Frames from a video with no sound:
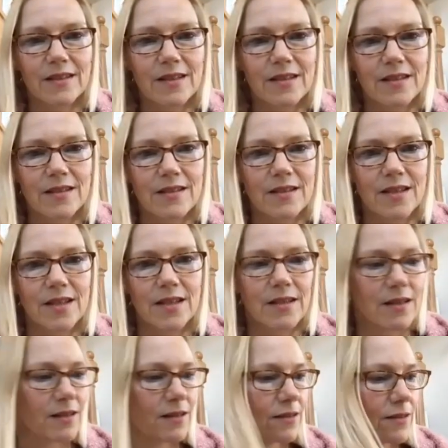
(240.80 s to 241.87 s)
this is
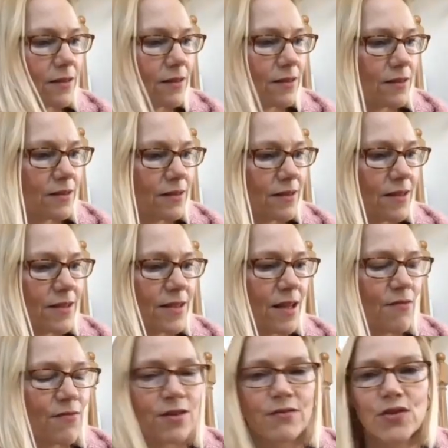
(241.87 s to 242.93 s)
the
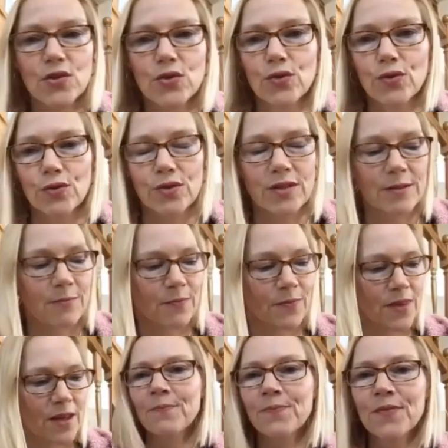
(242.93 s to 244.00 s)
Seven of Swords.
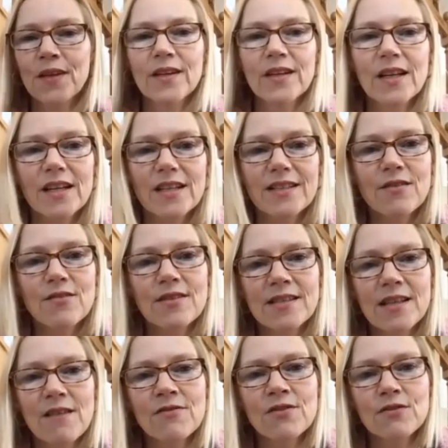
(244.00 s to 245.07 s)
So the
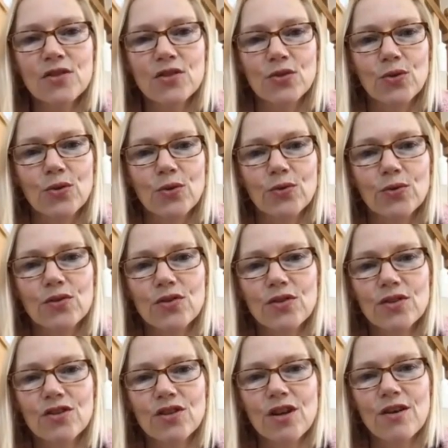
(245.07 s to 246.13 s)
Seven of Swords
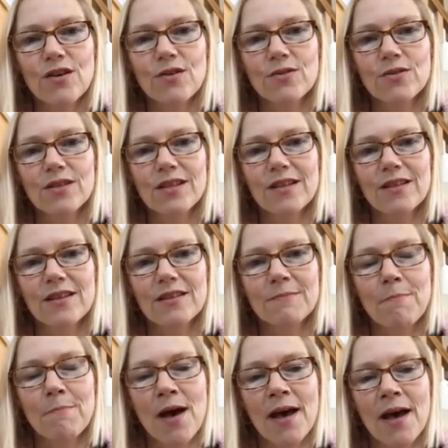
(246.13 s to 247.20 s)
shows this
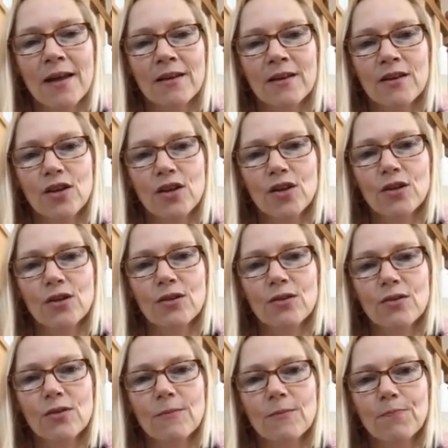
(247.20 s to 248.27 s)
man
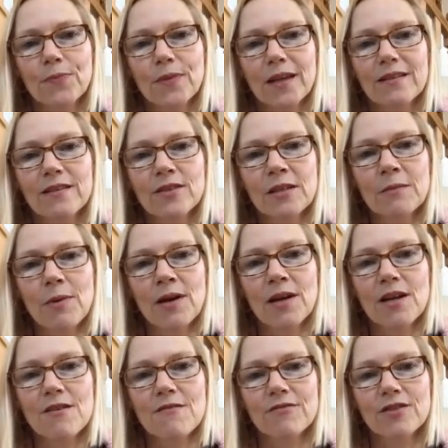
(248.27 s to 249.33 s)
who is looking
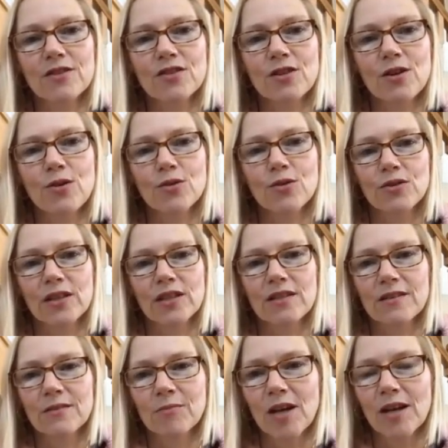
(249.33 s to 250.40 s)
back over his shoulder at
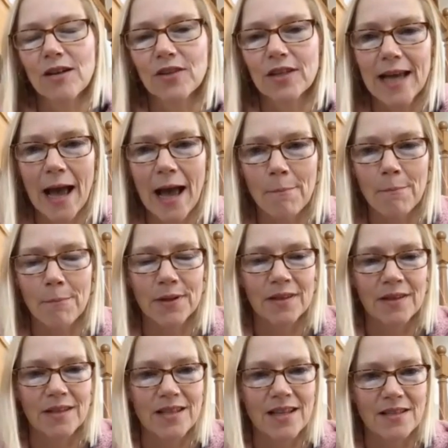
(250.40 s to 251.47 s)
some kind of a camp
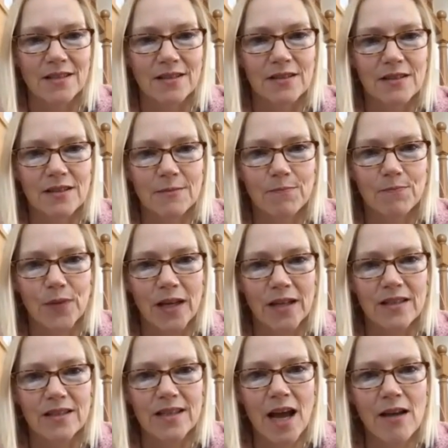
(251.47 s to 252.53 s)
in the desert,
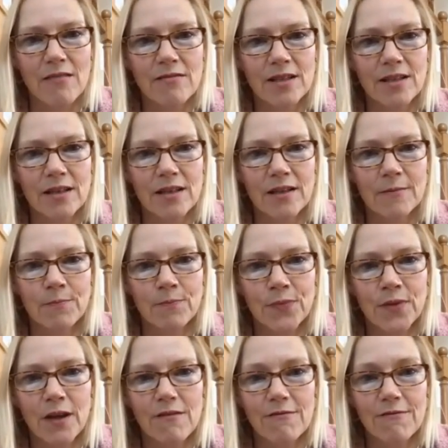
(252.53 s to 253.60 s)
and he's carrying
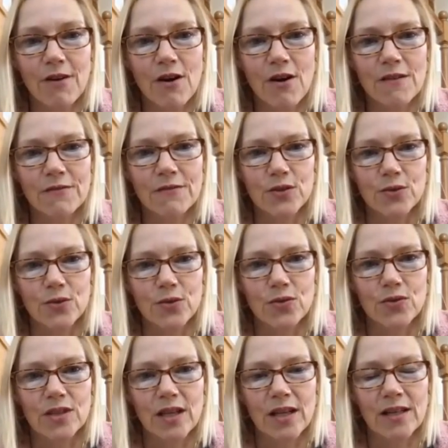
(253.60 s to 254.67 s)
five
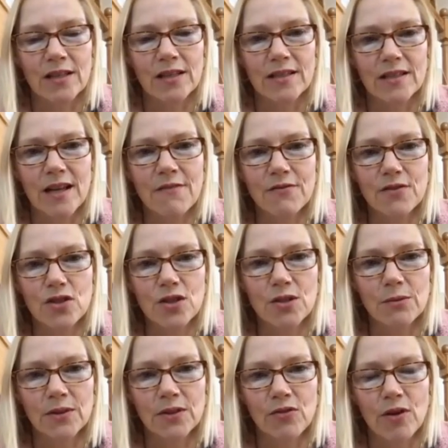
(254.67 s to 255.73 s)
swords, and he's left
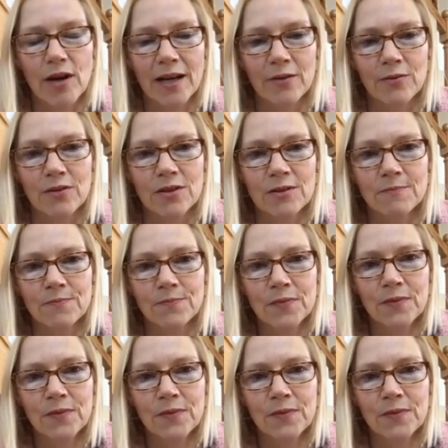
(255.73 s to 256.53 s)
two in the ground.